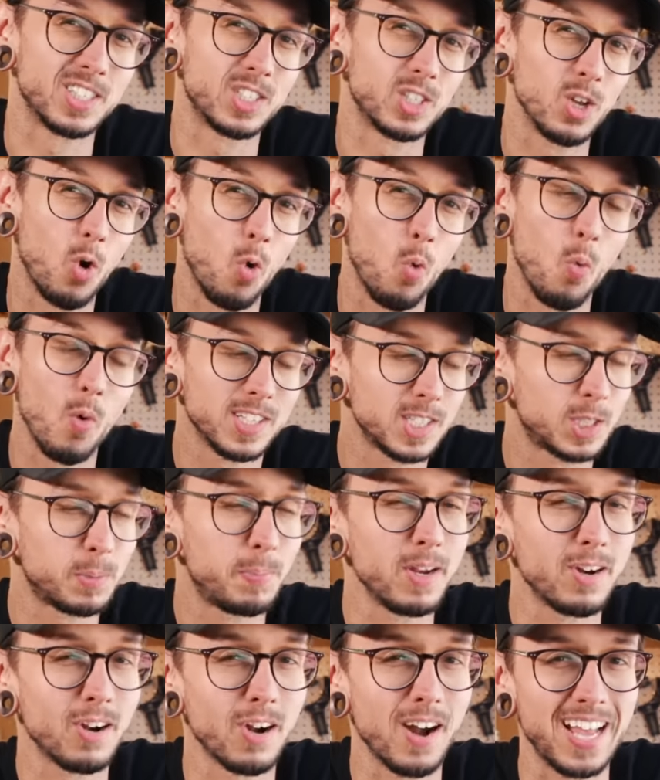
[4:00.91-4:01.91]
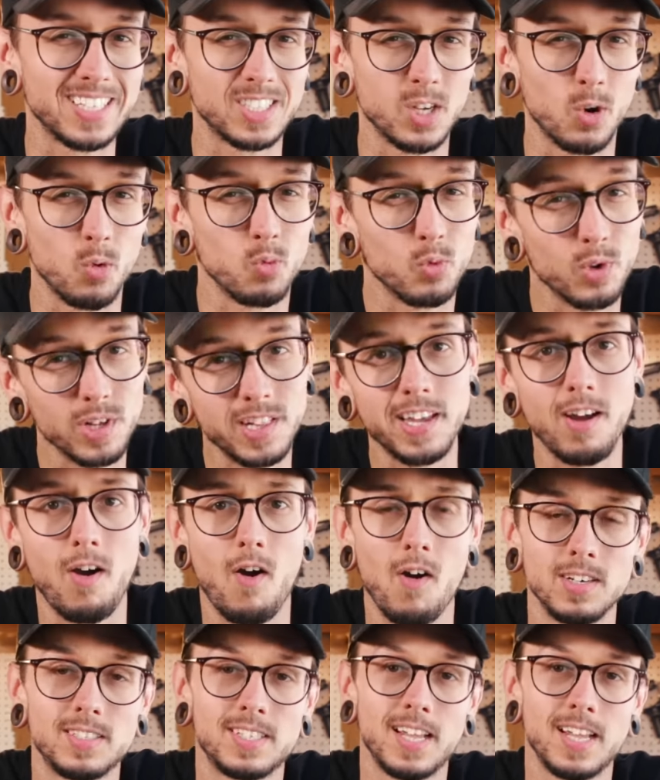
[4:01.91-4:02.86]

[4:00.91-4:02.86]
it so one speaker has a really hard